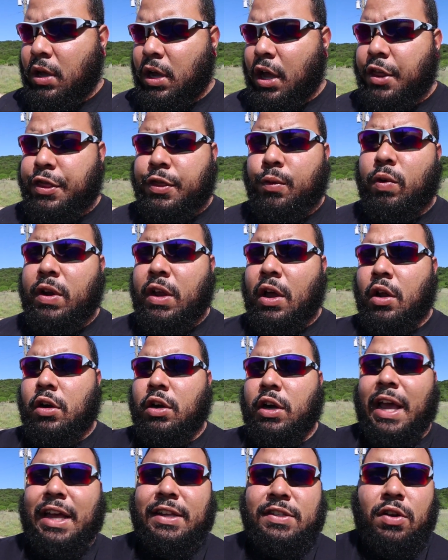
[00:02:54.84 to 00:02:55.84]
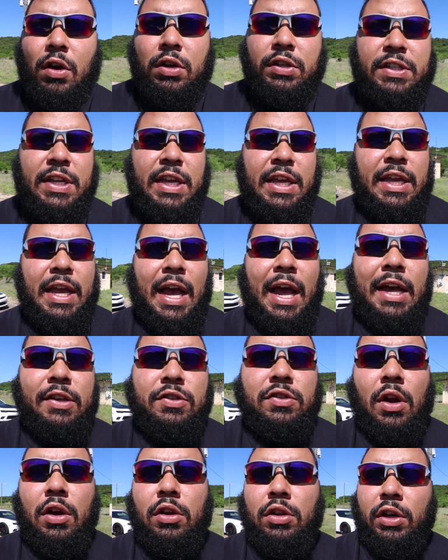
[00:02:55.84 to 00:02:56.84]
a 300 SRT. I
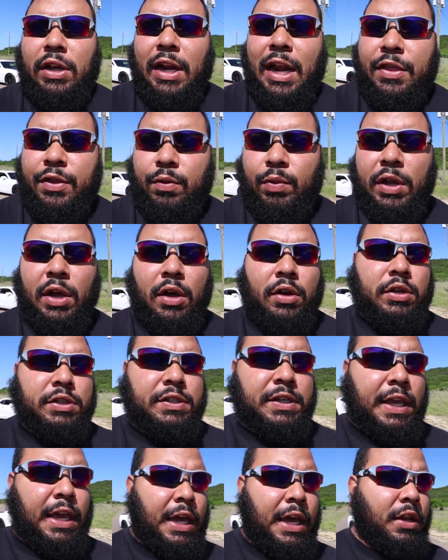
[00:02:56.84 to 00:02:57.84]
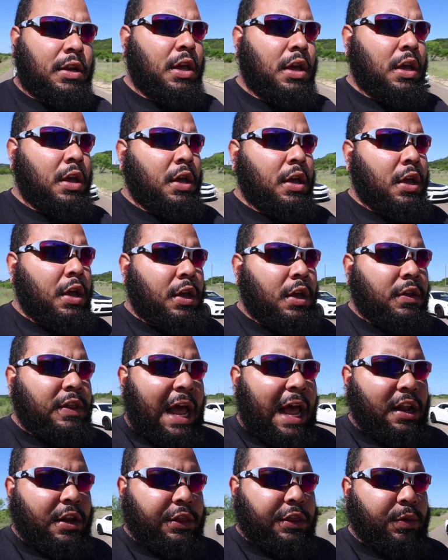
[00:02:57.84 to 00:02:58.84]
started looking at 300s again.
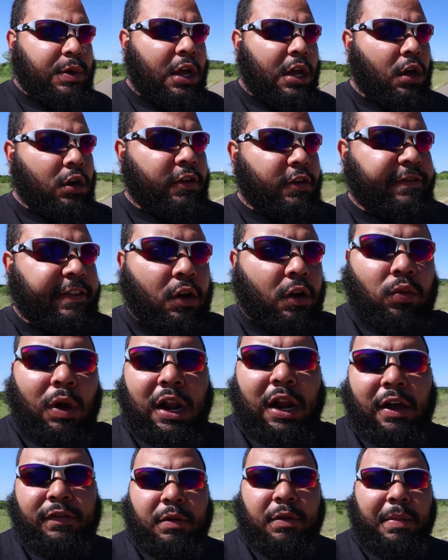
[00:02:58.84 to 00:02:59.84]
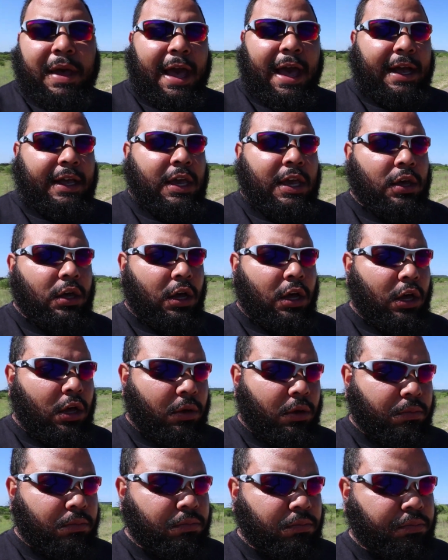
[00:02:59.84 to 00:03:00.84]
Now the 300 fell right off the back
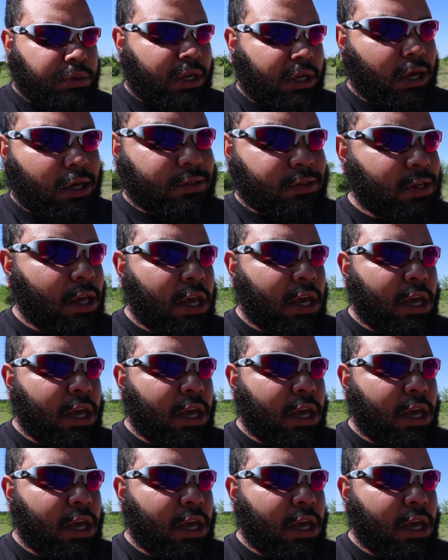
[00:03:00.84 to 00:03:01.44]
because